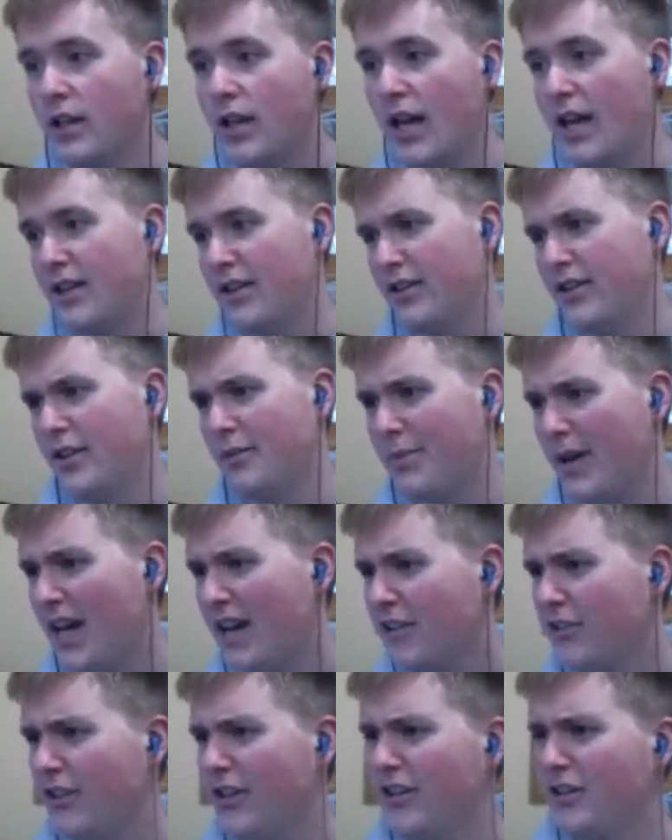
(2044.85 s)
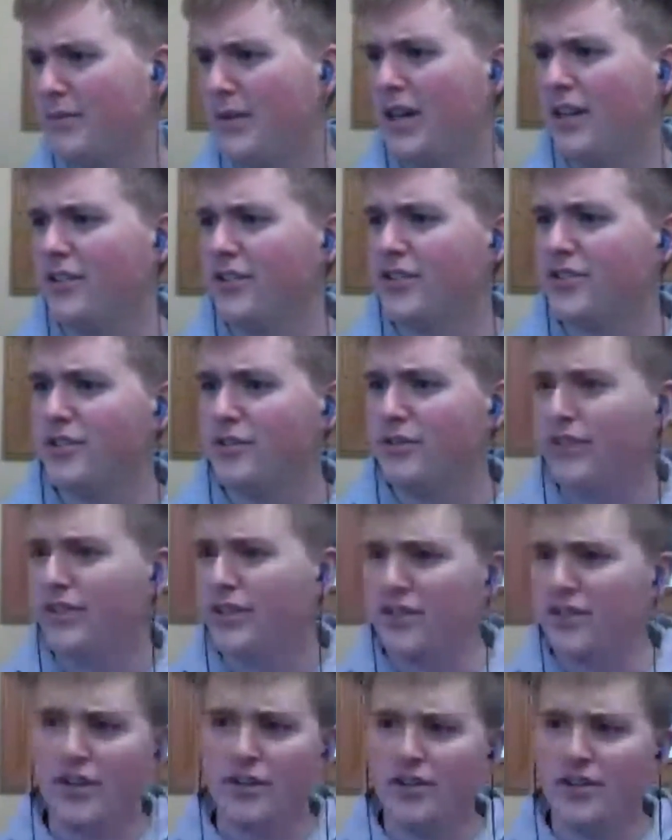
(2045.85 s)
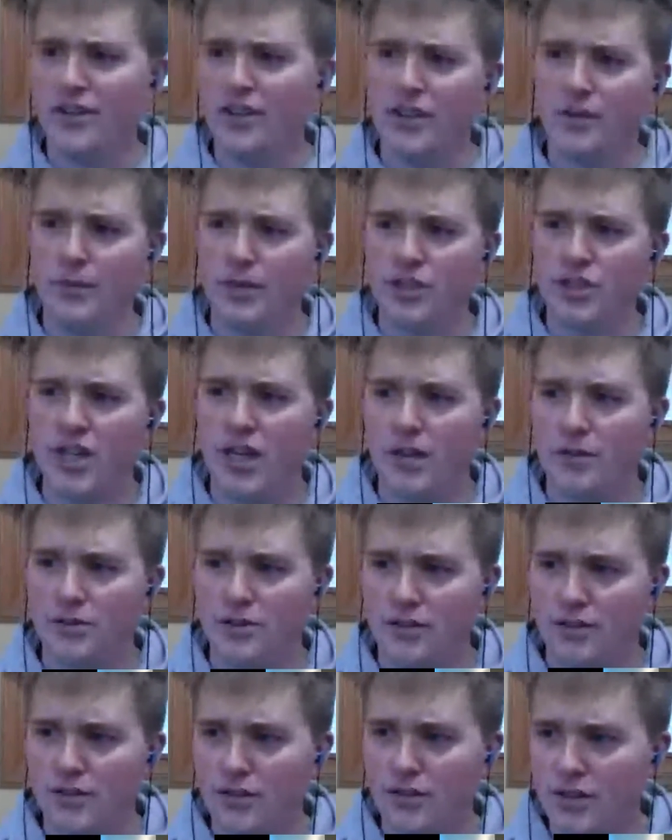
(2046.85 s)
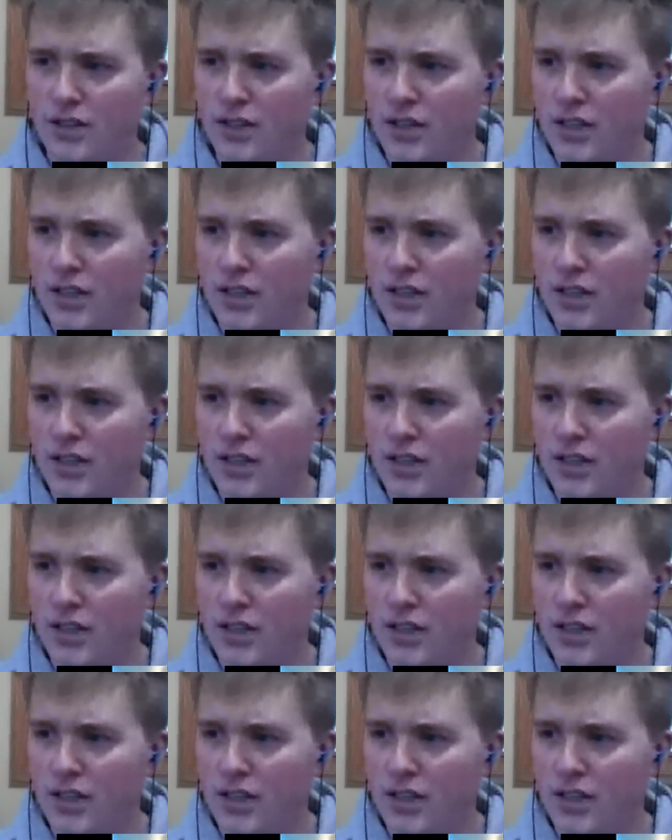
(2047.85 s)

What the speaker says: And the backlog milestones aren't seeing much action.